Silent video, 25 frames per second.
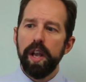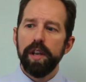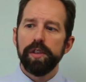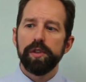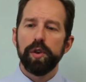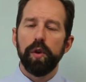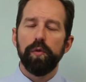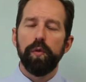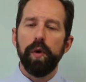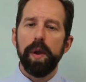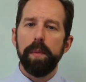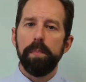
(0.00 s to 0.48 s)

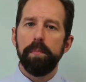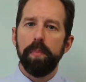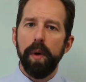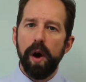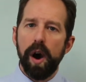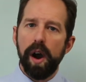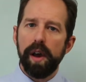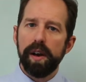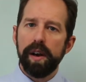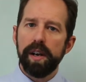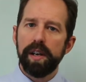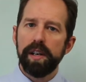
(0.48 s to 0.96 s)
So if we
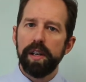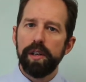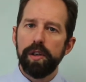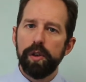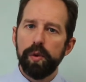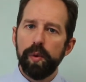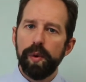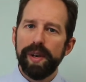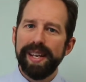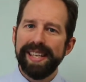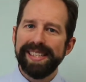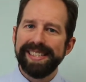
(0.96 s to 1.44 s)
bought an
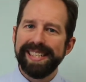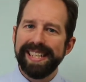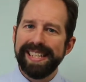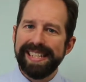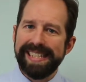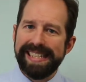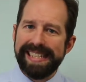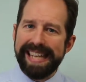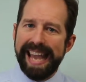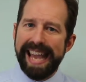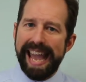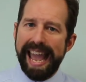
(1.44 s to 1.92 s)
annuity
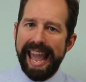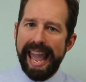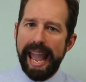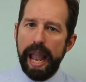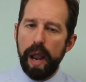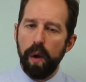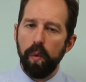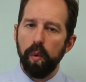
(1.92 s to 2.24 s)
today,